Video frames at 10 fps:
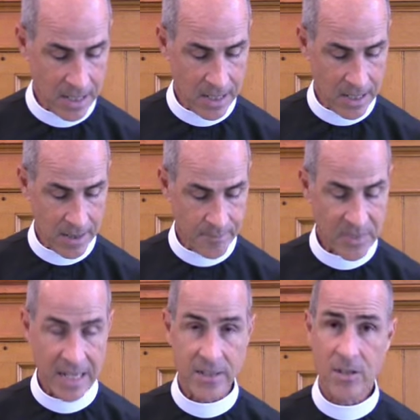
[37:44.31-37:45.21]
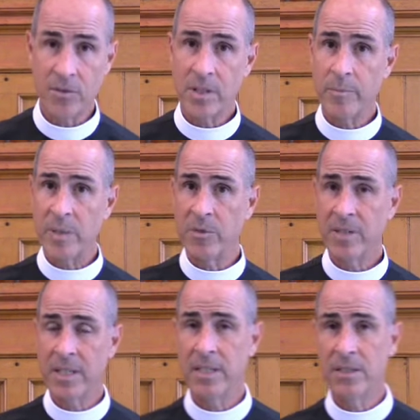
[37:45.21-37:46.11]
And so some people
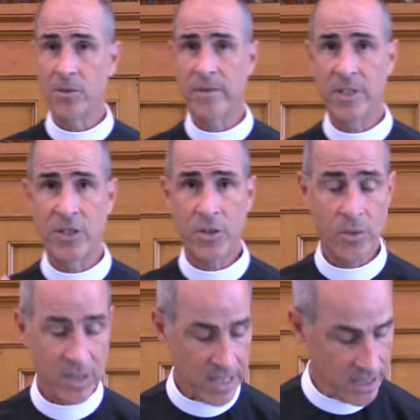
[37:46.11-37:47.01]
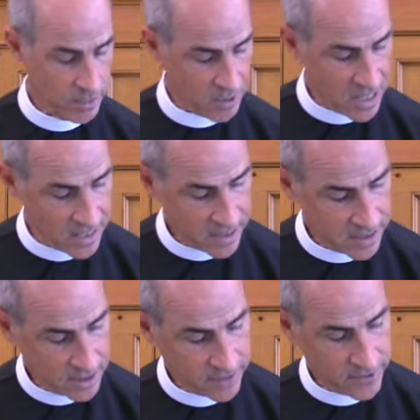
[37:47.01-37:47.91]
see sort of a two-stage
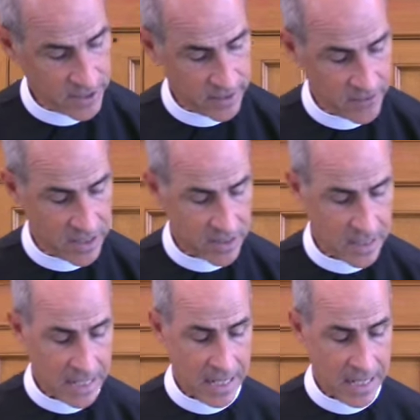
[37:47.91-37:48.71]
process to forgiveness.